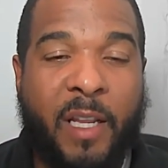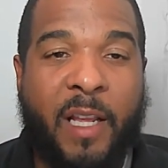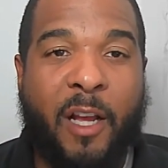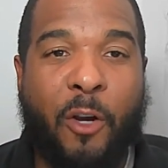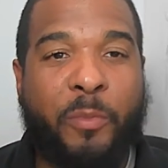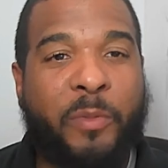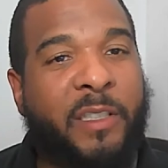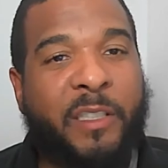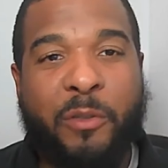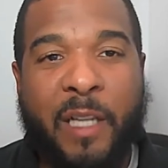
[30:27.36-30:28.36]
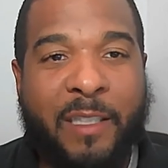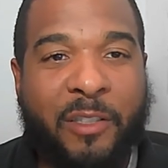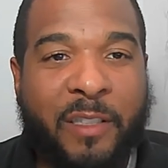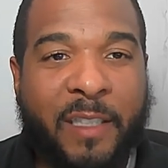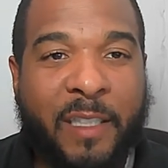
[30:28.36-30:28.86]
I hope to see you guys
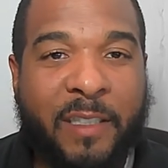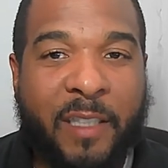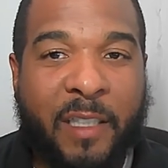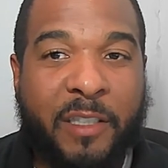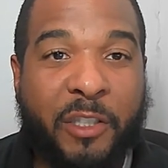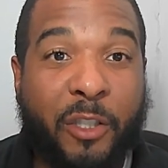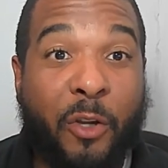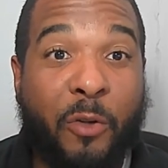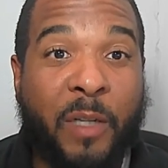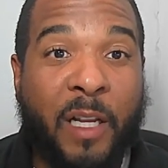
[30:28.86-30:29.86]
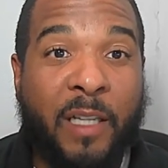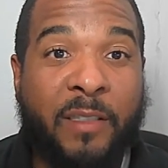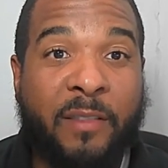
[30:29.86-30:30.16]
on the next study. Shalom, guys.